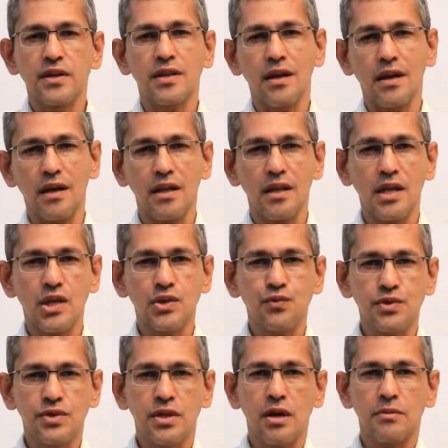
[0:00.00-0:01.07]
areas
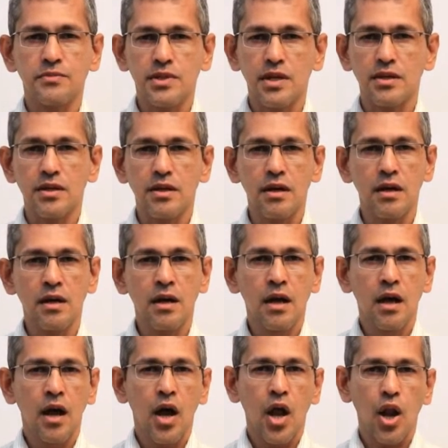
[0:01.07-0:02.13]
which comes under
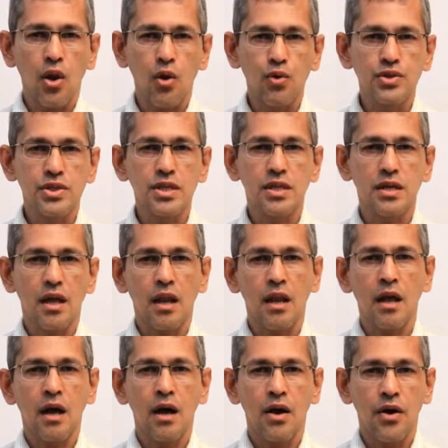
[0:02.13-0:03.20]
logical
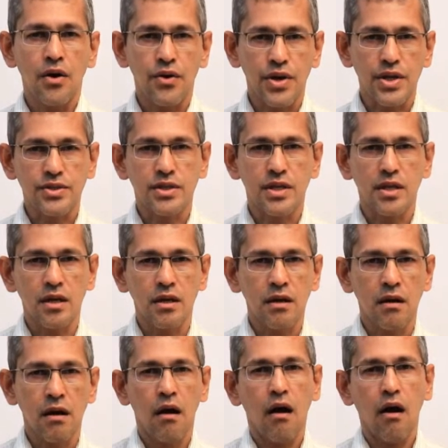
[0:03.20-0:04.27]
reasoning
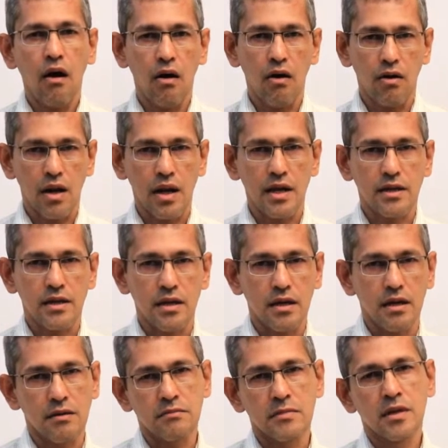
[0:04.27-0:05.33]
or like
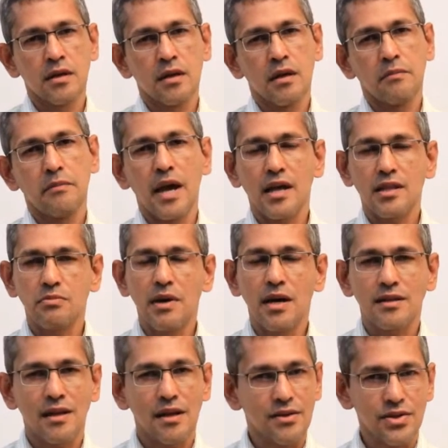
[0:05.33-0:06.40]

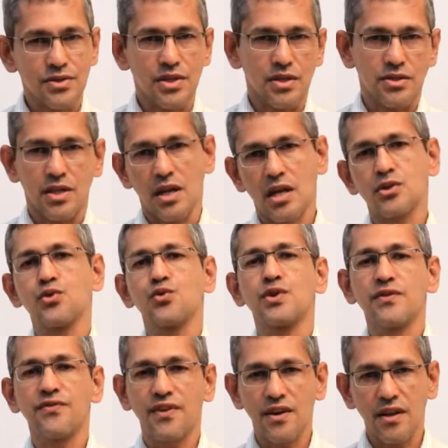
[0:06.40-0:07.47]
mathematical reasoning? There are two
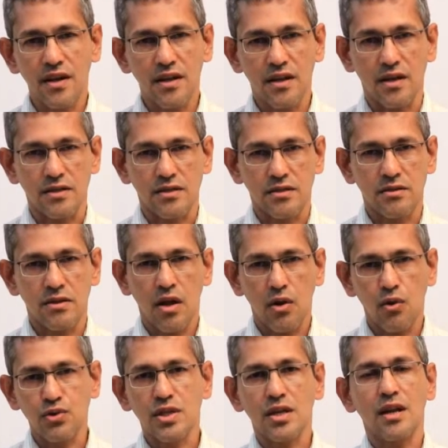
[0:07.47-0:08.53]
different areas:
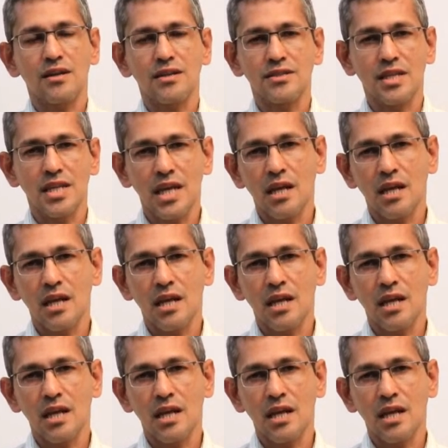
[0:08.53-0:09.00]
logical reasoning and